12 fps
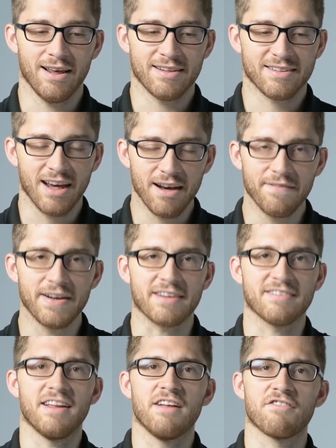it's kind of an
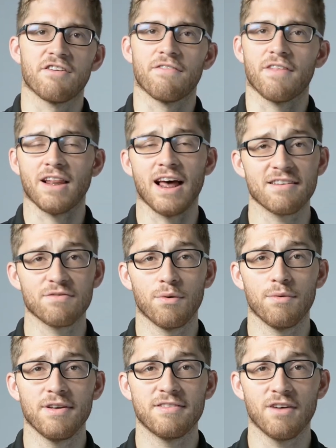extension of the last
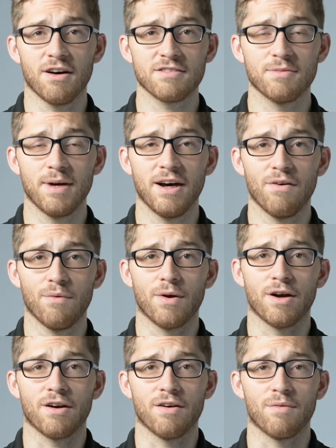one we talked about,
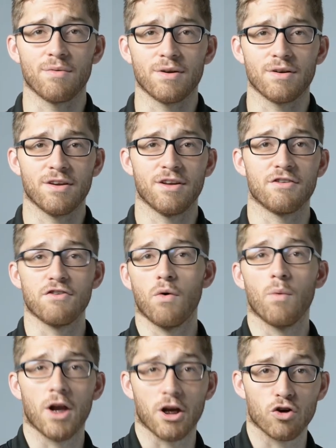where you
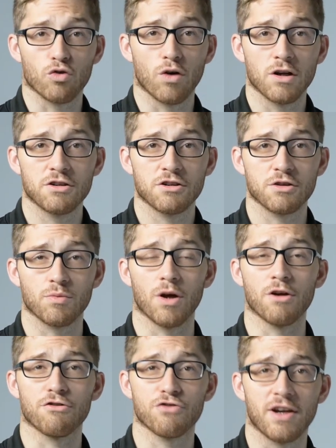don't want to crunch
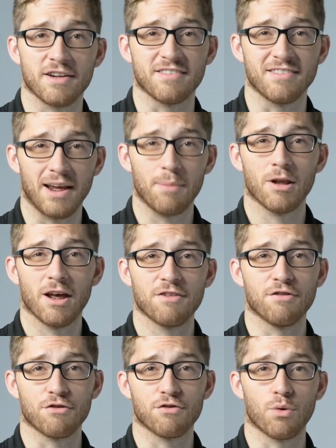while you're trying to
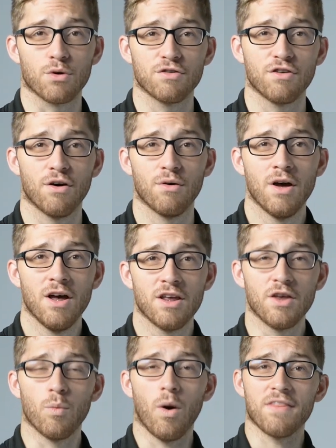stabilize your torso.
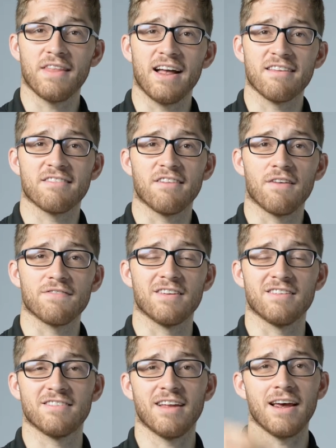You want that stuff
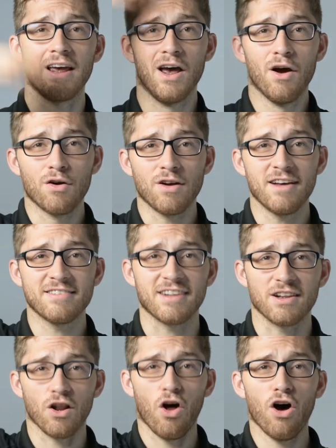to stay nice
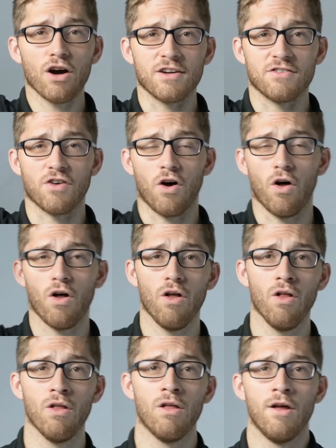and long and
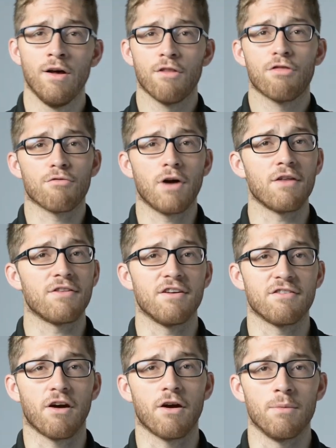tall throughout the
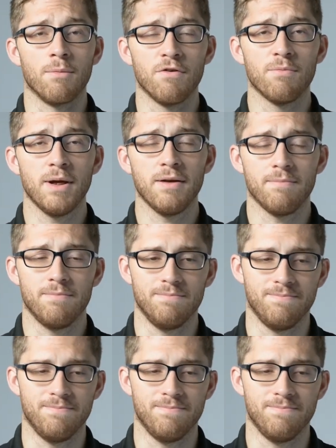entire movement.